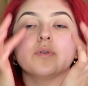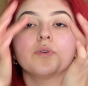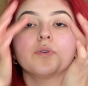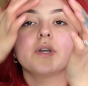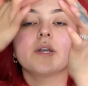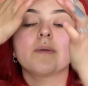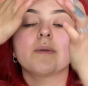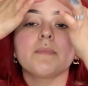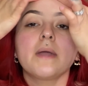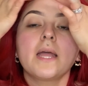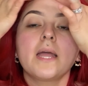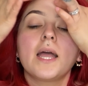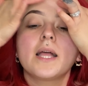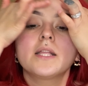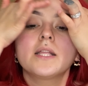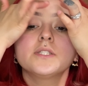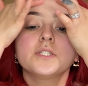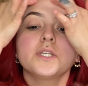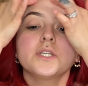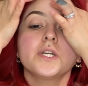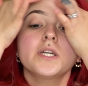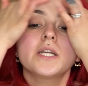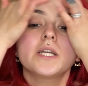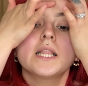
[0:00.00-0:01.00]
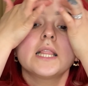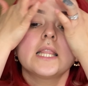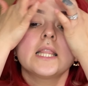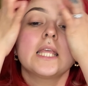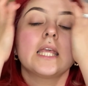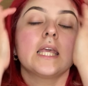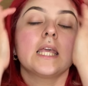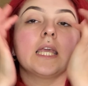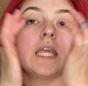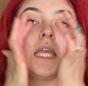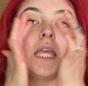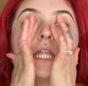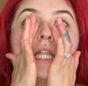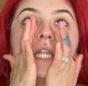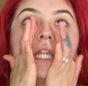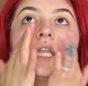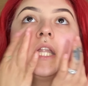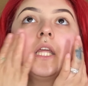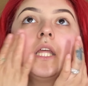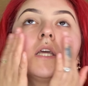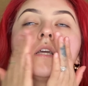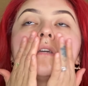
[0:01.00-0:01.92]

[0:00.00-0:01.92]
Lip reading: quick. My hands are clean.